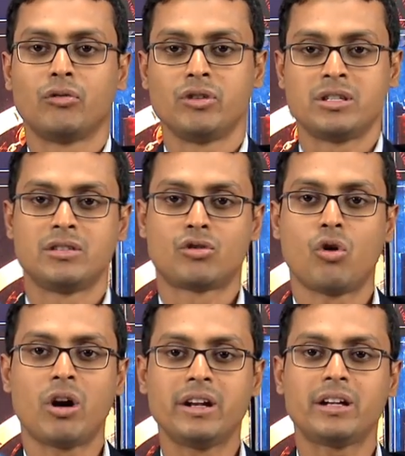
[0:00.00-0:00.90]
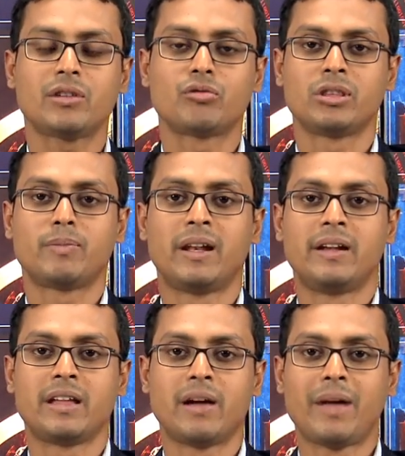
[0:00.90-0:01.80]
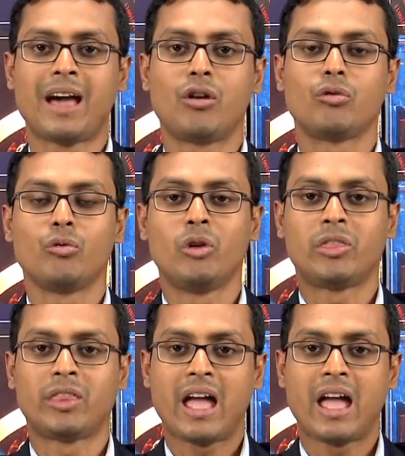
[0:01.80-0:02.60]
which is coordinated with palladium along with